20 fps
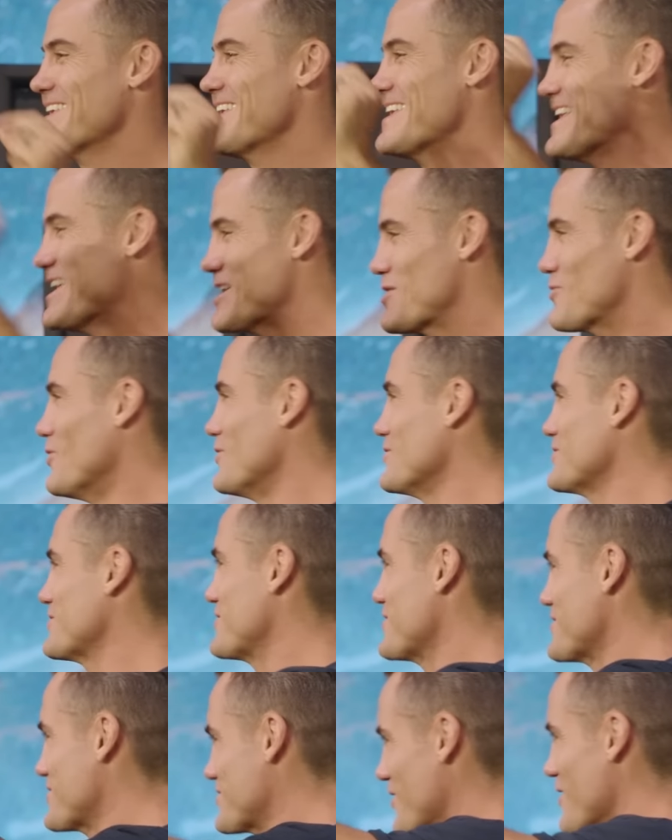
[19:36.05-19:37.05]
Equals
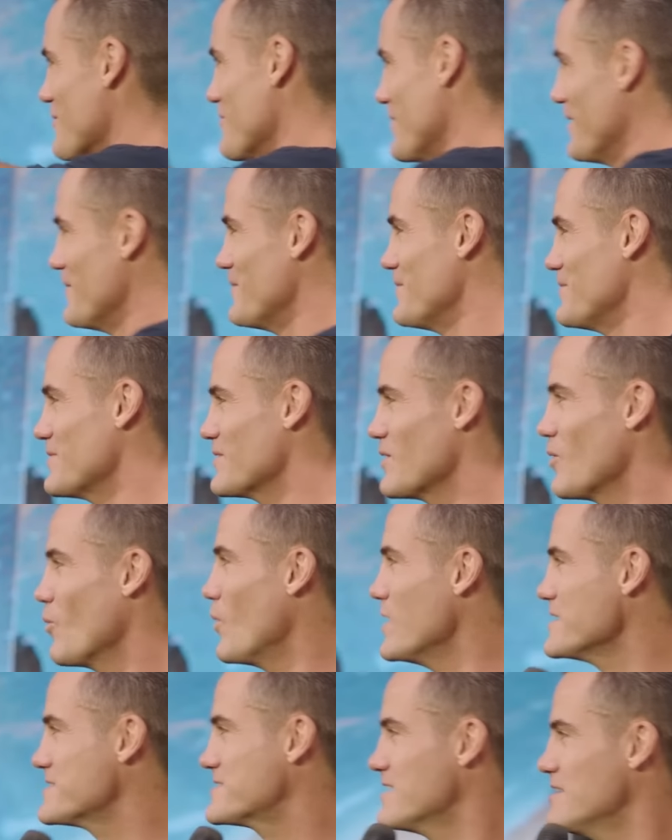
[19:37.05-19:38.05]
discernment.
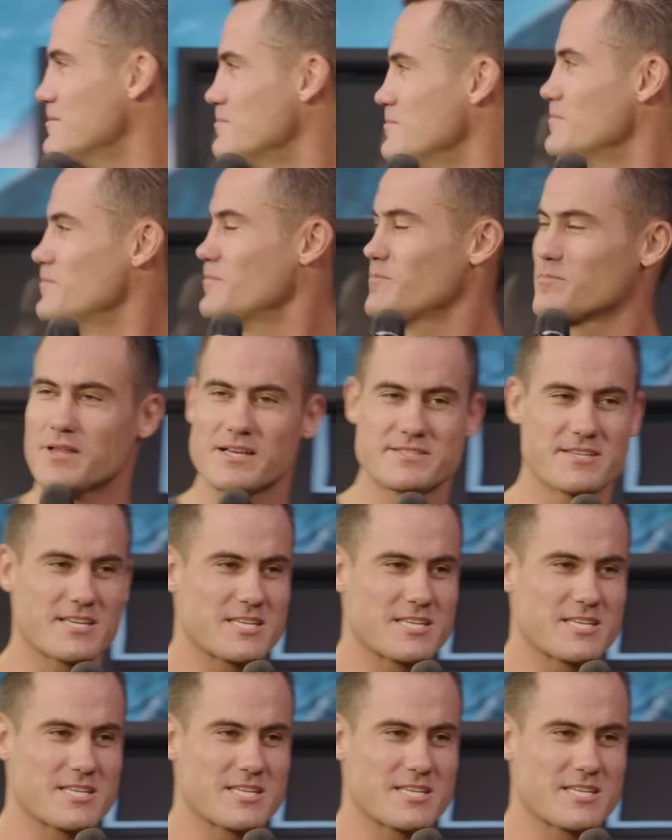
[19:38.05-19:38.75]
Wisdom plus